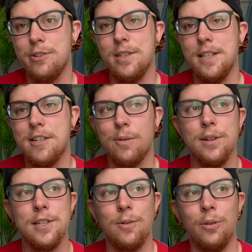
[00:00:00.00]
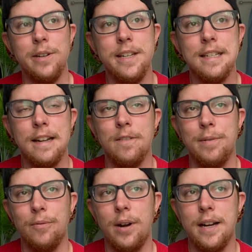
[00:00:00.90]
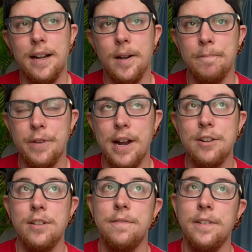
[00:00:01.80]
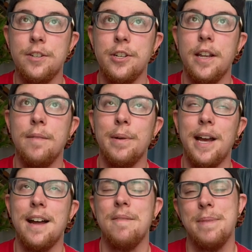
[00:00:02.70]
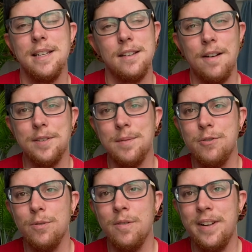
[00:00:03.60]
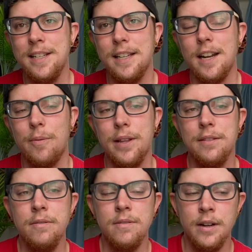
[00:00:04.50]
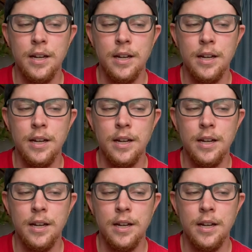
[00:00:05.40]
these short stories that I've been writing. They're actually fiction, but kind of based off some true events that I went through.